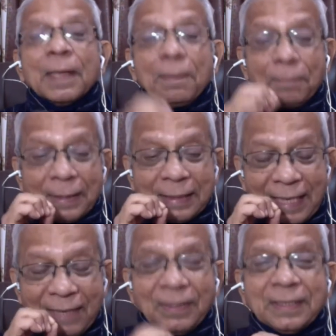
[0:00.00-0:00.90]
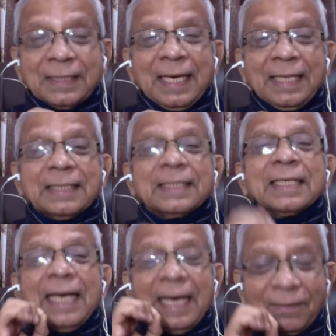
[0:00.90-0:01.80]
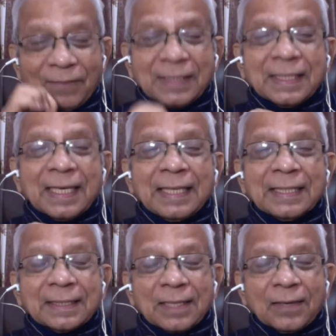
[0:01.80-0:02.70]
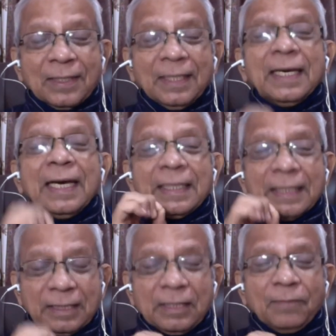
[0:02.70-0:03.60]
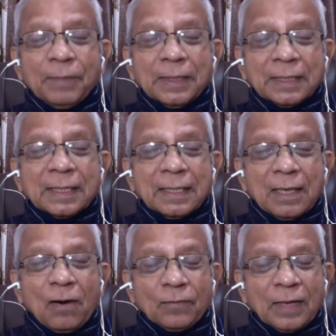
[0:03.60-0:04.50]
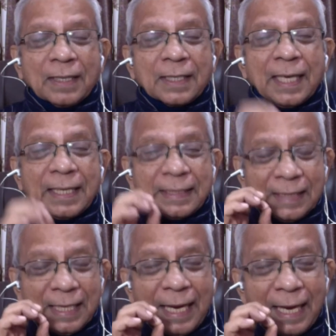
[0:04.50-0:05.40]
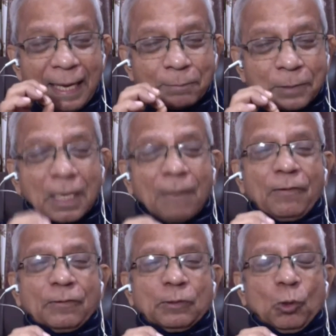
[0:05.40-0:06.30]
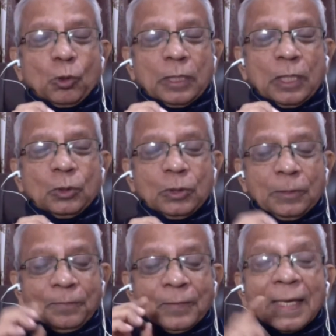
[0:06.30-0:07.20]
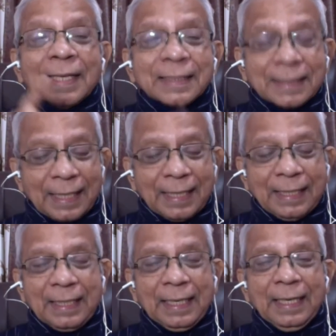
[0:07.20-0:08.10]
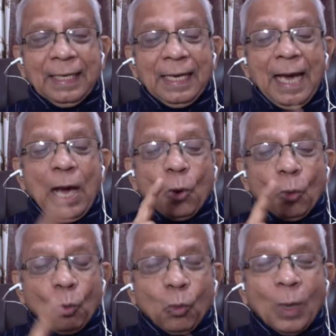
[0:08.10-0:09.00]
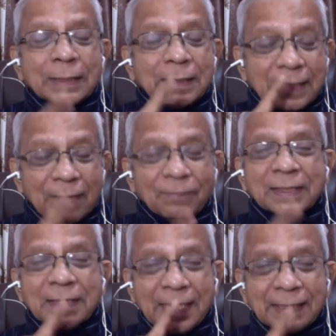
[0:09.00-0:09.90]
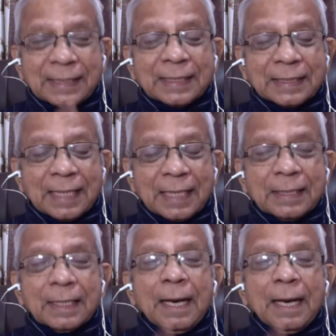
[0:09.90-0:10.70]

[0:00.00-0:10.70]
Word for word: But investigate it, investigate it thoroughly. The Chief Minister of Nagaland himself has spoken out. Secondly, once the investigation is done,